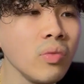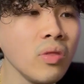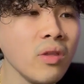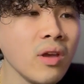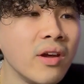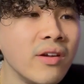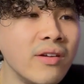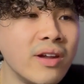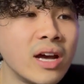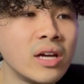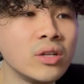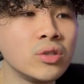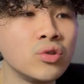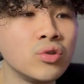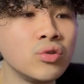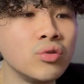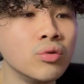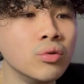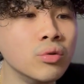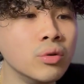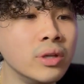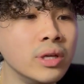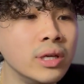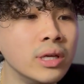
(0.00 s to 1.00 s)
And not
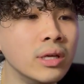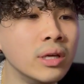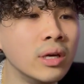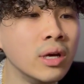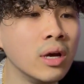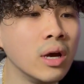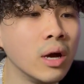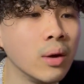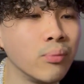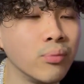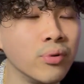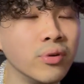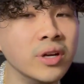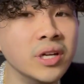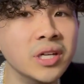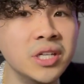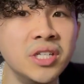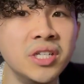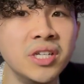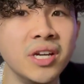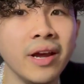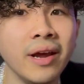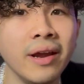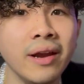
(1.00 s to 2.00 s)
truly
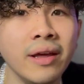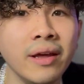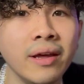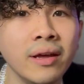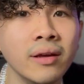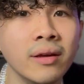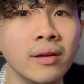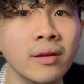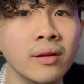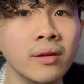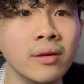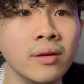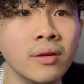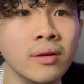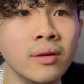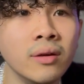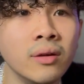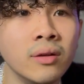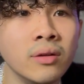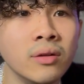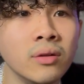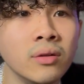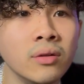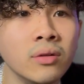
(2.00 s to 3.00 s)
appreciating
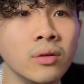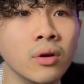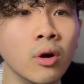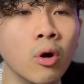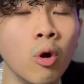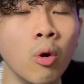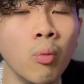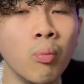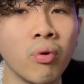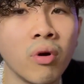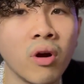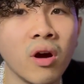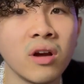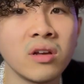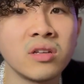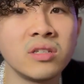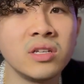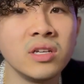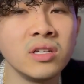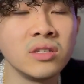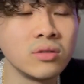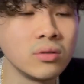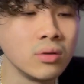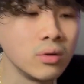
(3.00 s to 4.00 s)
the whole
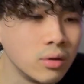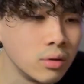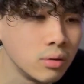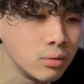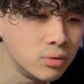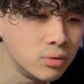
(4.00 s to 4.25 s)
process, the whole